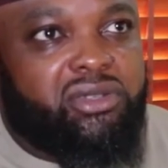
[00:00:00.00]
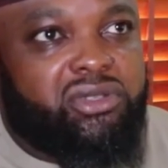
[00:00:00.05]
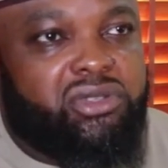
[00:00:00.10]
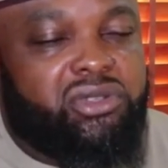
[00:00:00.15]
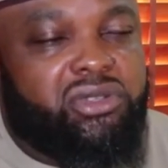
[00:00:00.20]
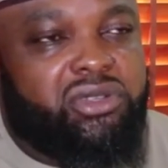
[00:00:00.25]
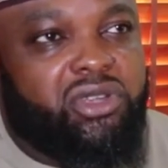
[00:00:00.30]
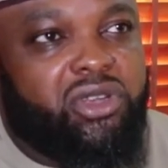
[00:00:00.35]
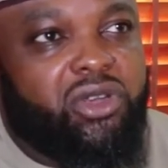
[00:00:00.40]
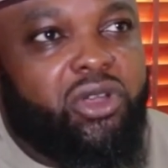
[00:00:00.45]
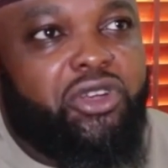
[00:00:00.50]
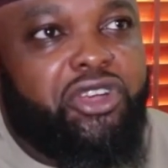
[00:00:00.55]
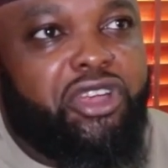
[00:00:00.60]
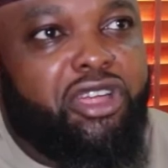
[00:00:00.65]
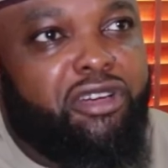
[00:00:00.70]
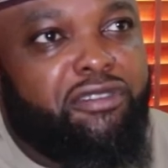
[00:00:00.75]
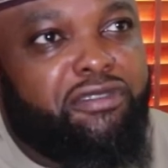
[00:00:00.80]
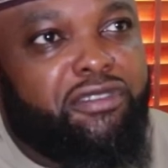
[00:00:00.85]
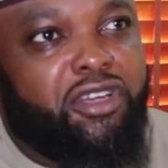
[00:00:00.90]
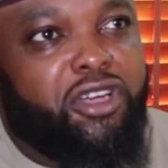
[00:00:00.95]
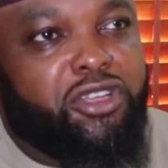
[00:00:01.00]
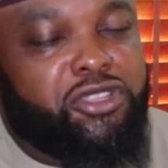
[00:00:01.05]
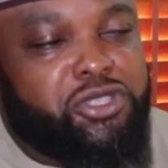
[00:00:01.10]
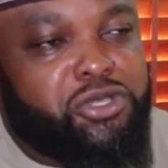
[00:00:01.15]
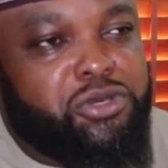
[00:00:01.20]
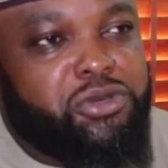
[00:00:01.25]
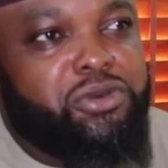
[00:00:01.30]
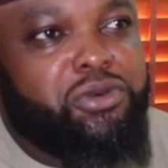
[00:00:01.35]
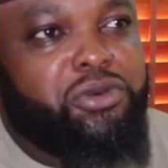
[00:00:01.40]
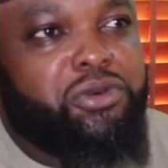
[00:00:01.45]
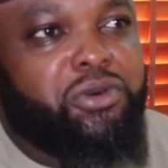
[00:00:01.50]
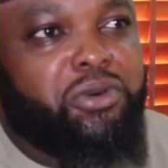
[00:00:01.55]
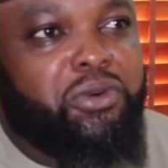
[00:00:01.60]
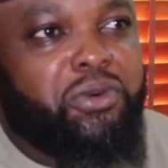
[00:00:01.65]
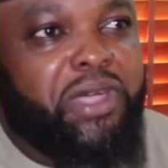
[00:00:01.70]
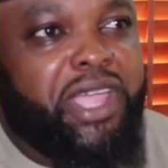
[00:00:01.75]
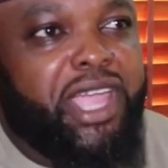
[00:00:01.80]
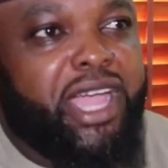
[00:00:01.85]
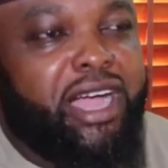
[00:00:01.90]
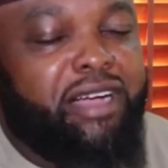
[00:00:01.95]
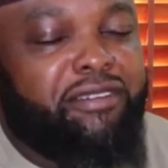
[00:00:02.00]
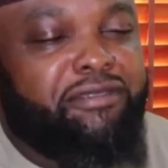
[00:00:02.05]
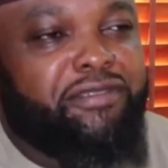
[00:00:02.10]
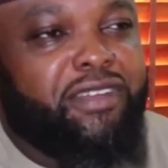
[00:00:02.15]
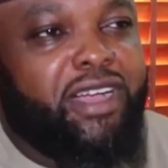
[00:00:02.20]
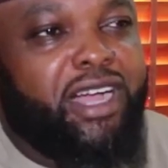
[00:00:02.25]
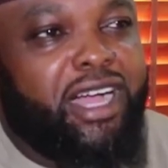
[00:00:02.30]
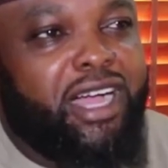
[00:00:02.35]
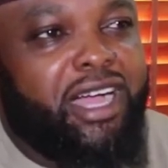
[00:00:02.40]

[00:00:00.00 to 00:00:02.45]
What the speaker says: to the glory of God too, we have